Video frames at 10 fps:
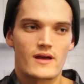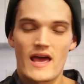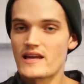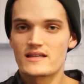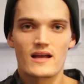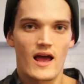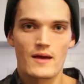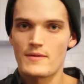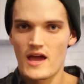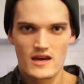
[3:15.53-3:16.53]

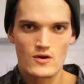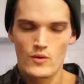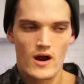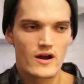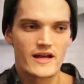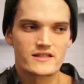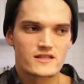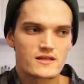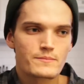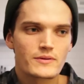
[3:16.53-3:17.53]
anytime, anywhere. It's
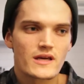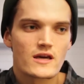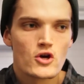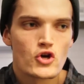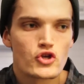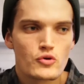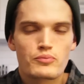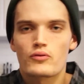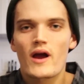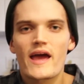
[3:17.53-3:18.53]
simply, you
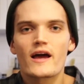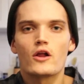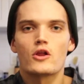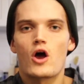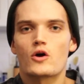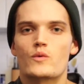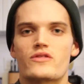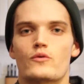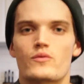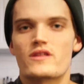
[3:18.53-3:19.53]
pray along
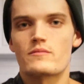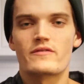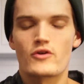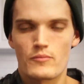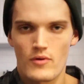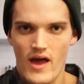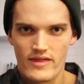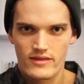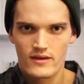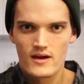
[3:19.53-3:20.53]
with the rhythm of your
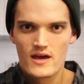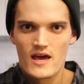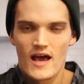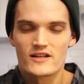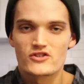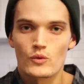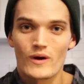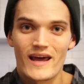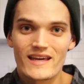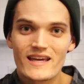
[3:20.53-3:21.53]
breath. And so
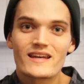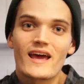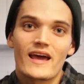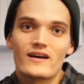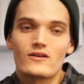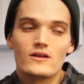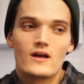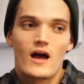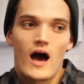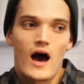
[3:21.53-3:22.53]
when I
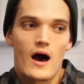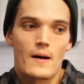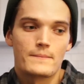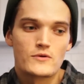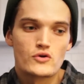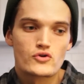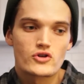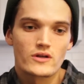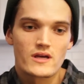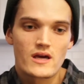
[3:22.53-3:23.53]
inhale,
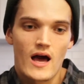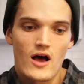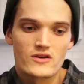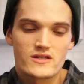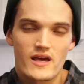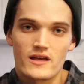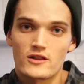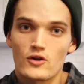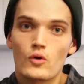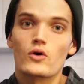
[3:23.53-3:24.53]
usually I'll say,
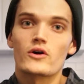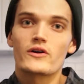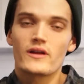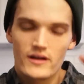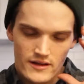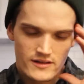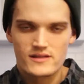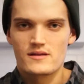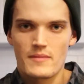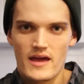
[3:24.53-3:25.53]
Lord, and this
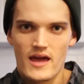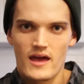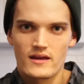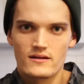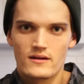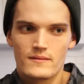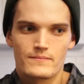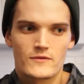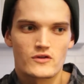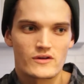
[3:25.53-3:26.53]
is in my head.
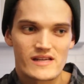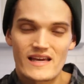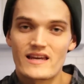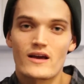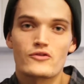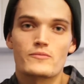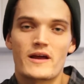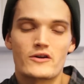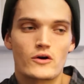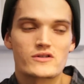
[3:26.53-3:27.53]
So as I inhale through
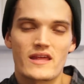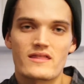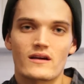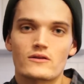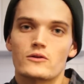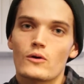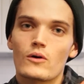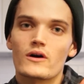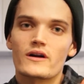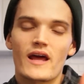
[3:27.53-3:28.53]
my nose, I think,
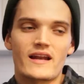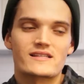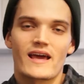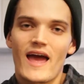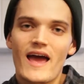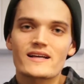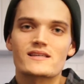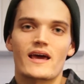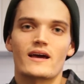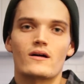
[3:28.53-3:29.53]
Lord, and as I
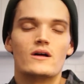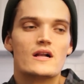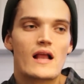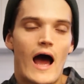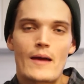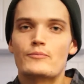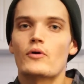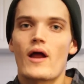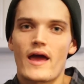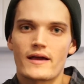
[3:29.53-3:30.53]
exhale, I
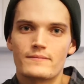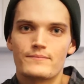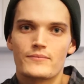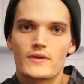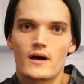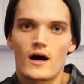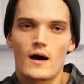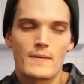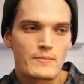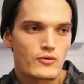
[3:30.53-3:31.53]
pray.
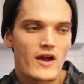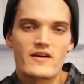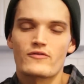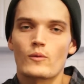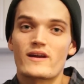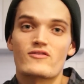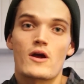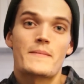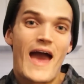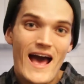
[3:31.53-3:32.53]
I pray for whatever
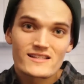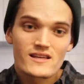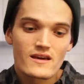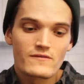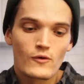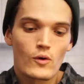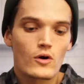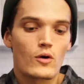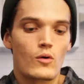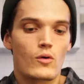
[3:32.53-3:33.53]
I'm asking
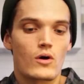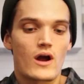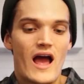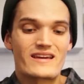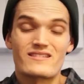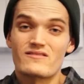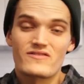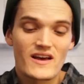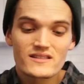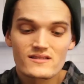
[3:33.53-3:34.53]
for, or I
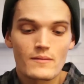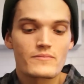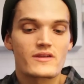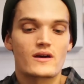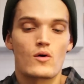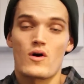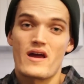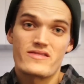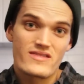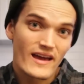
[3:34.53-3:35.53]
confess something,
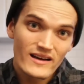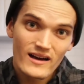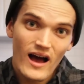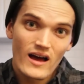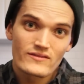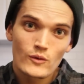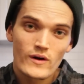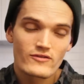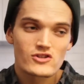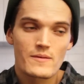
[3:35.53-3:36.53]
or I thank God for
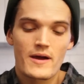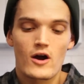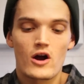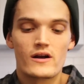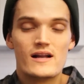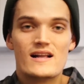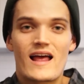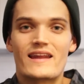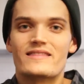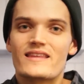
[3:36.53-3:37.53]
whatever's on my heart.
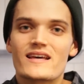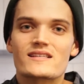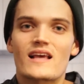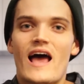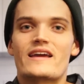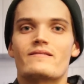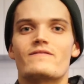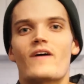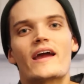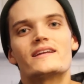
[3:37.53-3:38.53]
And in this, I
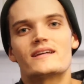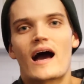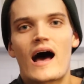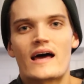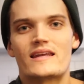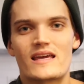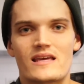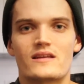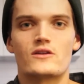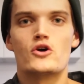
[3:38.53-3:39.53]
invite God
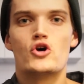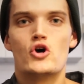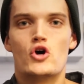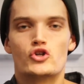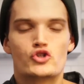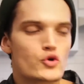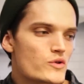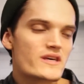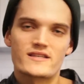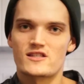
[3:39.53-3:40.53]
in
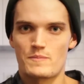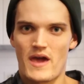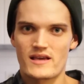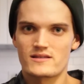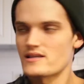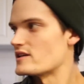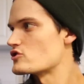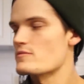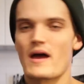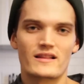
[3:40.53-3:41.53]
to this space,
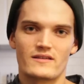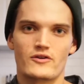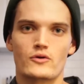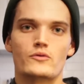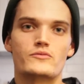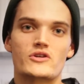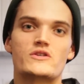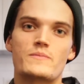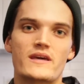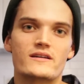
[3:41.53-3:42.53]
into my living room, to
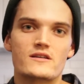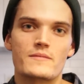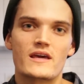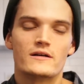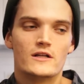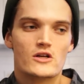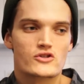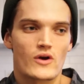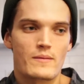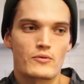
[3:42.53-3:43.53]
speak to me.
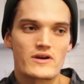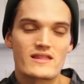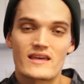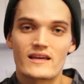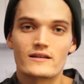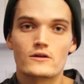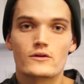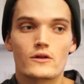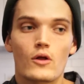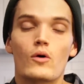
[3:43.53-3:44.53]
So I breathe
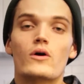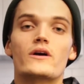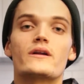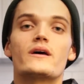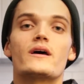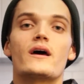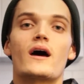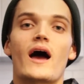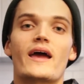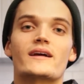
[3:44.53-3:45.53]
in, Lord,
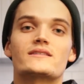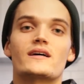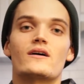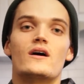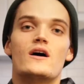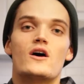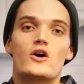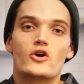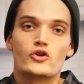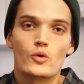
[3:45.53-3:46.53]
I exhale,
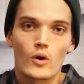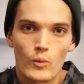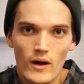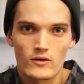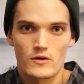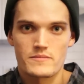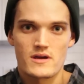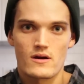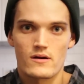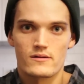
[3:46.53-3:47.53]
you are welcome
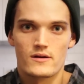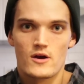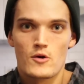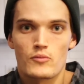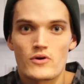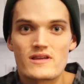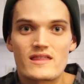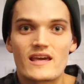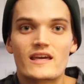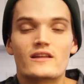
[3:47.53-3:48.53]
here.
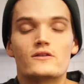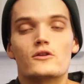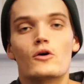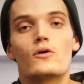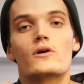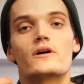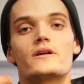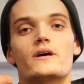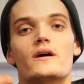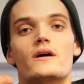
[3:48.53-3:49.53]
Breathe in,
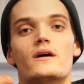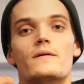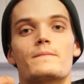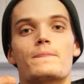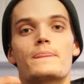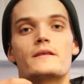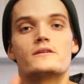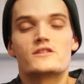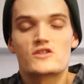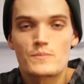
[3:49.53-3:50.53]
Lord,
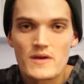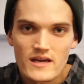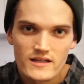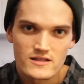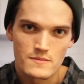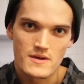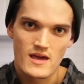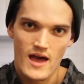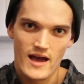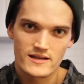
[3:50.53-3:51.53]
speak to
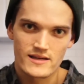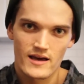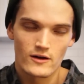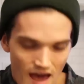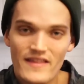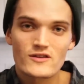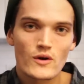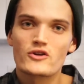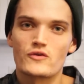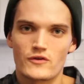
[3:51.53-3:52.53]
me, exhale. And that's
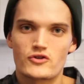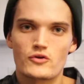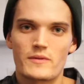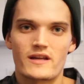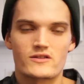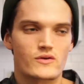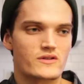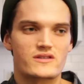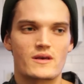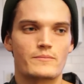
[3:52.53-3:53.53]
what I do for 2 minutes. So
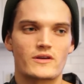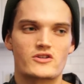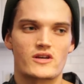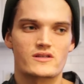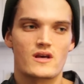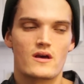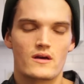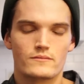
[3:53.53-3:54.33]
it's simply just,